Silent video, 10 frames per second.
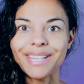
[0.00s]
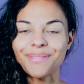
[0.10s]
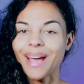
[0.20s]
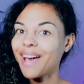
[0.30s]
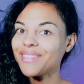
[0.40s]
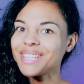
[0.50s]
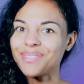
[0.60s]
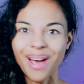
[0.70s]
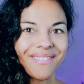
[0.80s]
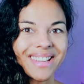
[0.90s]
Do I have it?
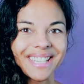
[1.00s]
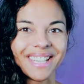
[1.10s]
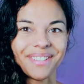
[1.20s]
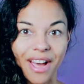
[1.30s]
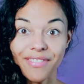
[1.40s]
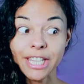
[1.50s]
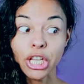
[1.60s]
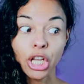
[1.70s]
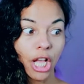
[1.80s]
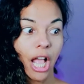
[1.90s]
Do I have it? Do I have
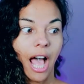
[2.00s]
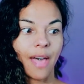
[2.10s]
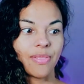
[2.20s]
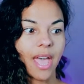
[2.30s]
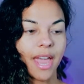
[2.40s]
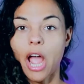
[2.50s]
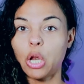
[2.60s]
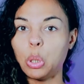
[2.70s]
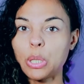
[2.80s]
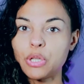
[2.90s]
it? And then
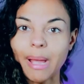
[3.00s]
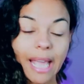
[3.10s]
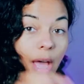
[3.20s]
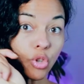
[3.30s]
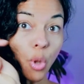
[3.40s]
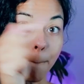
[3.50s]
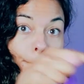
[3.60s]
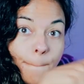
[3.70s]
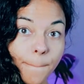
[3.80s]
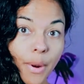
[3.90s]
I look into my account,
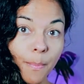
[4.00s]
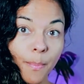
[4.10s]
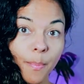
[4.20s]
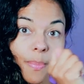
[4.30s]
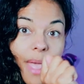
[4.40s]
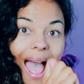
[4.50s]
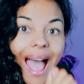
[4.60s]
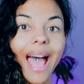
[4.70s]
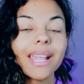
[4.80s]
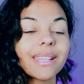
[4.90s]

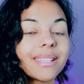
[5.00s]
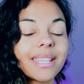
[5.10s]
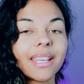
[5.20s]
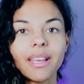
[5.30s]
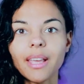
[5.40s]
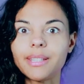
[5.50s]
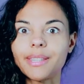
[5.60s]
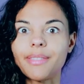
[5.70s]
and it's